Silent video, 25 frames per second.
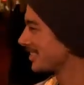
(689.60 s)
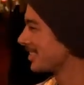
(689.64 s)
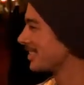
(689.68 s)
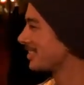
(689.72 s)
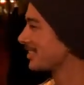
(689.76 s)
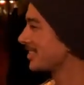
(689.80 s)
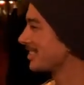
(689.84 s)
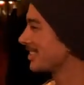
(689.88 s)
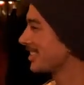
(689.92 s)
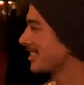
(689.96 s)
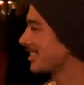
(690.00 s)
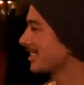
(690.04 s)

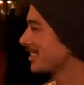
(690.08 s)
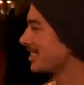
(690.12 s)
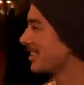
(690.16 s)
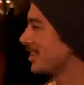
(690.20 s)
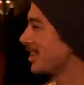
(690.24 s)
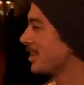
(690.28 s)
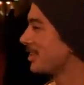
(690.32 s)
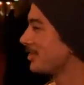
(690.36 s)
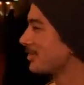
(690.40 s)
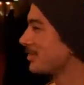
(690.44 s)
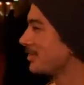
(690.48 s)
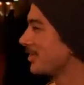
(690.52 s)
contradiction
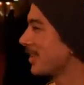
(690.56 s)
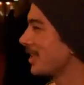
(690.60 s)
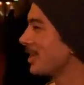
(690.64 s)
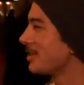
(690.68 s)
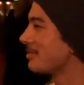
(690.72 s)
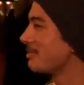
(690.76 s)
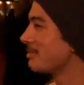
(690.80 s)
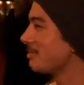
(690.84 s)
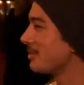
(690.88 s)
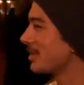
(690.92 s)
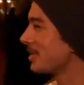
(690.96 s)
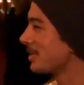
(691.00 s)
of
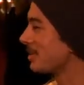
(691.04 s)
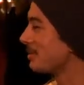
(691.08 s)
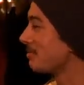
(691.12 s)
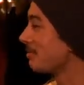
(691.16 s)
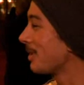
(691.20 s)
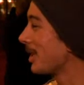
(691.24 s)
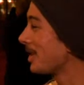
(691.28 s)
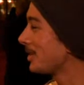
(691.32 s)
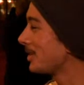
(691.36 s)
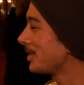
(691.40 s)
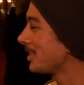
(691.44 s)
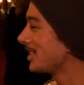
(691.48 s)
him being
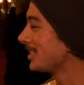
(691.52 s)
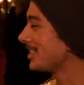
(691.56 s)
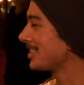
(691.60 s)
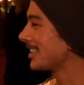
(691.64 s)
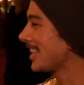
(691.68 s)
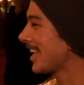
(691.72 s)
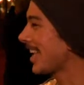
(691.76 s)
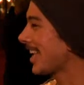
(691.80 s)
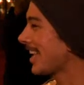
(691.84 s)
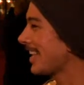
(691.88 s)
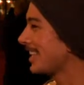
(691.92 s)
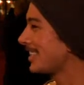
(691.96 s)

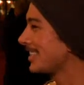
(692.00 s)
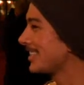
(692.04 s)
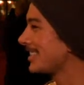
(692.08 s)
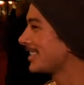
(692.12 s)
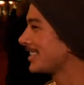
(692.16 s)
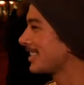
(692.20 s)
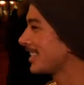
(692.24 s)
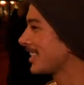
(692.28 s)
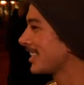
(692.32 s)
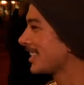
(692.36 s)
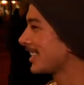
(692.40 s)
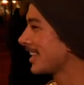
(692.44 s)
married
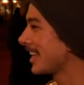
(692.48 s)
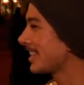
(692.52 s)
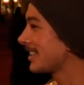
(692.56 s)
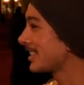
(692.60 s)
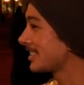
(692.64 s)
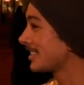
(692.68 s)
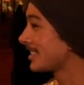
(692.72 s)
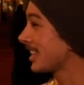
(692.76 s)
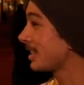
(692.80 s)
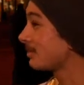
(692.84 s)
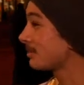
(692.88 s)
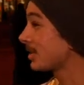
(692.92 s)
and at
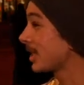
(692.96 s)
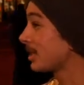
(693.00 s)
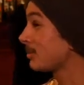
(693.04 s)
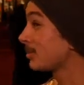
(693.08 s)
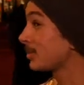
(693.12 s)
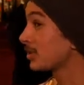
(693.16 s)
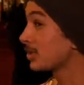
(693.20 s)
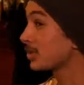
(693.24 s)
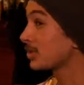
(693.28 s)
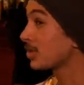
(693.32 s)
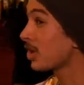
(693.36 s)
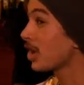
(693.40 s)
the same time
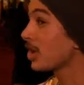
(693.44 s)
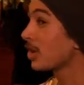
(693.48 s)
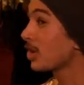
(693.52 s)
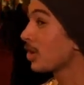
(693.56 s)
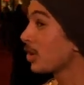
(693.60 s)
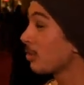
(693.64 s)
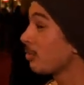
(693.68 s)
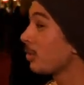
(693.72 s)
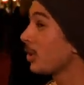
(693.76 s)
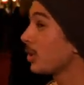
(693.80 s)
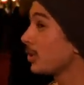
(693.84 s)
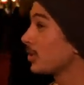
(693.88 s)
a strong
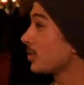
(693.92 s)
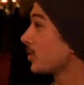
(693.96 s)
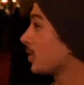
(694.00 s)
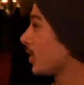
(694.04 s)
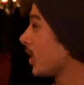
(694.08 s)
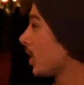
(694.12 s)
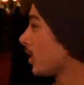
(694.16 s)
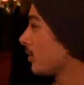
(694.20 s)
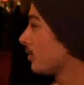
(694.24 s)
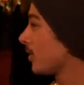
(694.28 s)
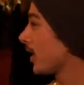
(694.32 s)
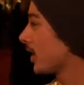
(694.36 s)
opposer
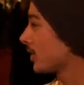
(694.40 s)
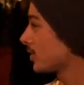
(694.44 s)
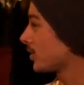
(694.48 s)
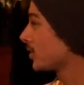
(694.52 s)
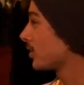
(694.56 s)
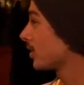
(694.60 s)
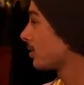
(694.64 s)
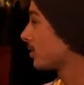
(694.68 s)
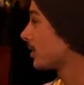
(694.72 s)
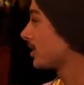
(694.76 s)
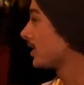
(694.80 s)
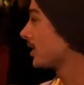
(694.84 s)
of
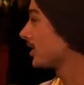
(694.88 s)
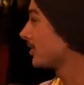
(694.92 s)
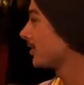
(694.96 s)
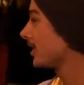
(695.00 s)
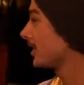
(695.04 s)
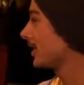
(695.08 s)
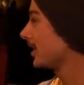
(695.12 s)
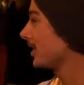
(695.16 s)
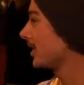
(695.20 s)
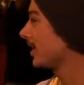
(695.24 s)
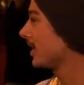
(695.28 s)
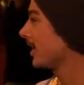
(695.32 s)

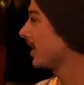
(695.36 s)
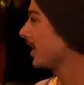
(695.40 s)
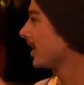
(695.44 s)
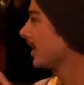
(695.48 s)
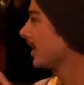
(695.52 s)
heteronormativity.